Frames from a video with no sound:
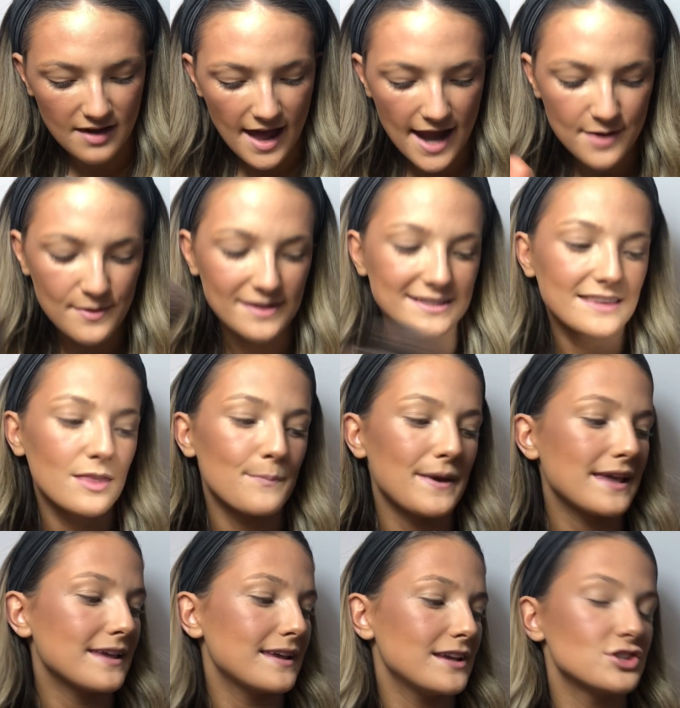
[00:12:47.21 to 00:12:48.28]
Anyway, it's like the
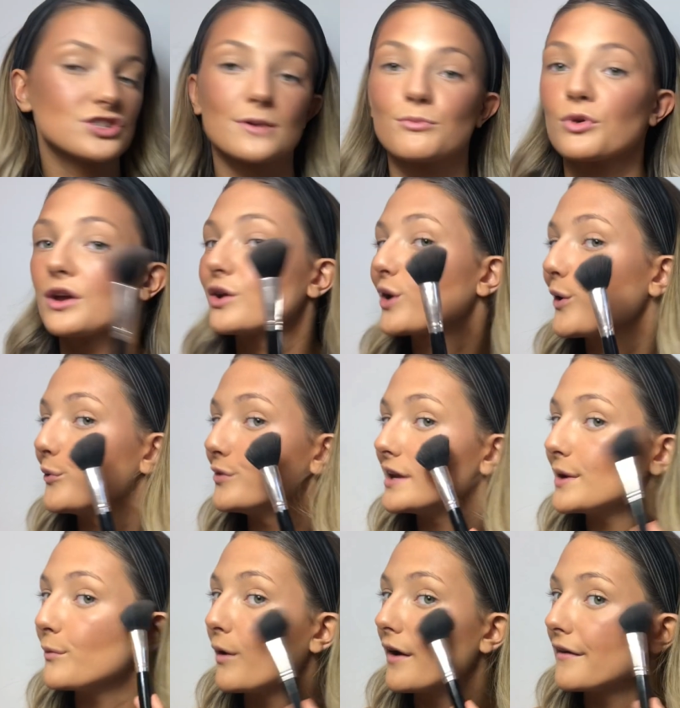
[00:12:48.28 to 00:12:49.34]
pinky shimmery
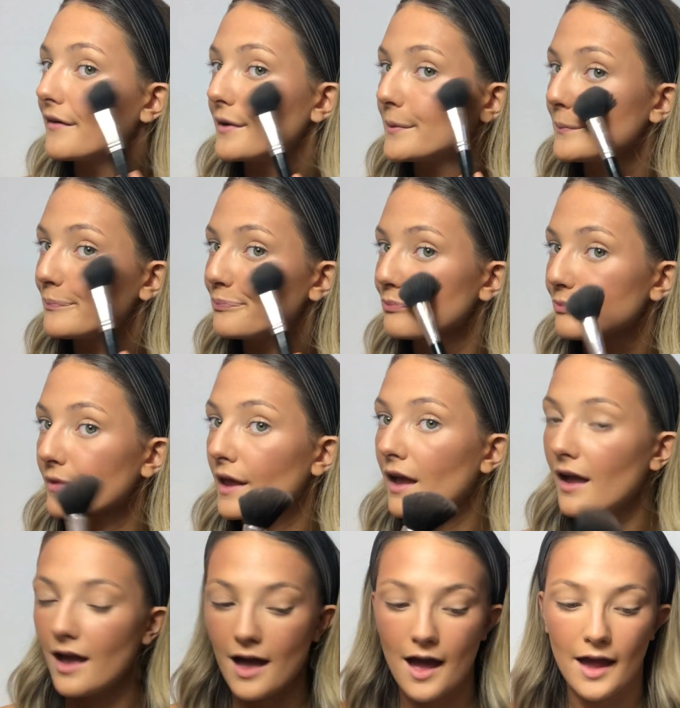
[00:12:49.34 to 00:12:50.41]
goldy one.
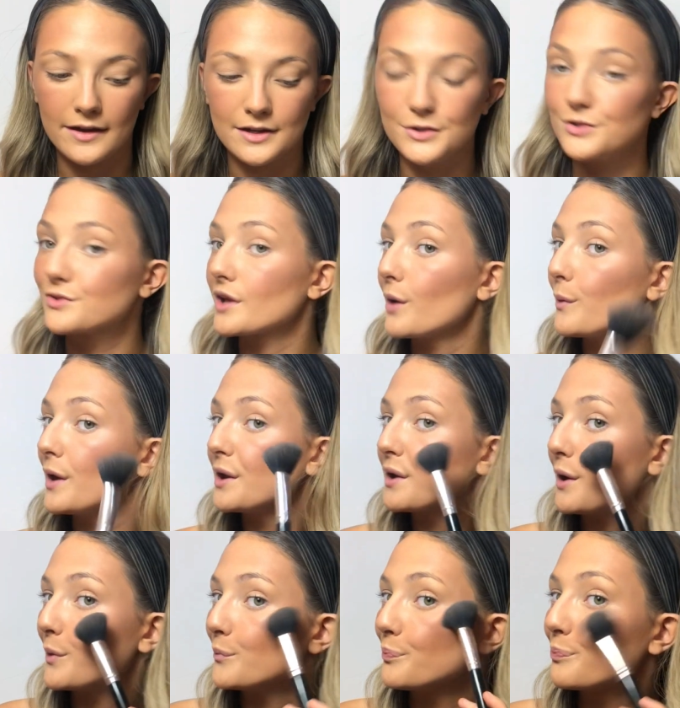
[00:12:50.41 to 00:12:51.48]
And I just go in
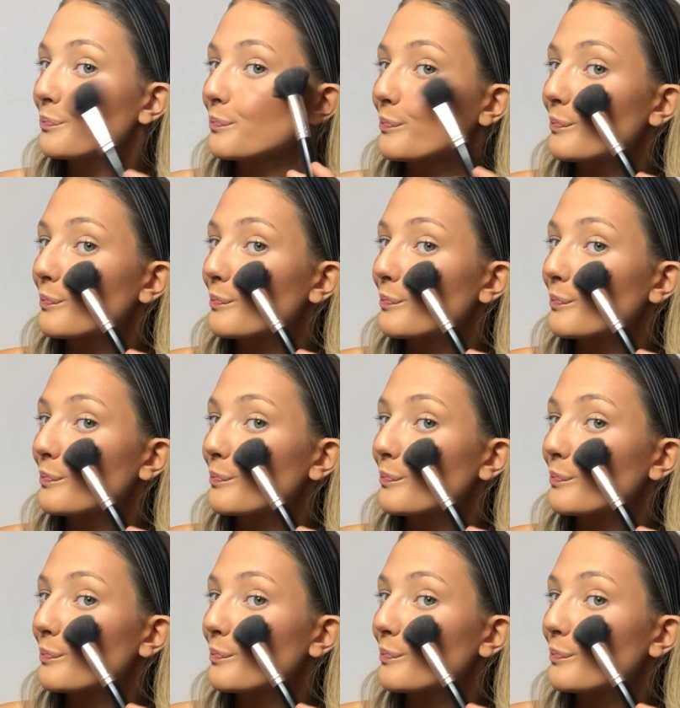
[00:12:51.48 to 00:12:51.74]
and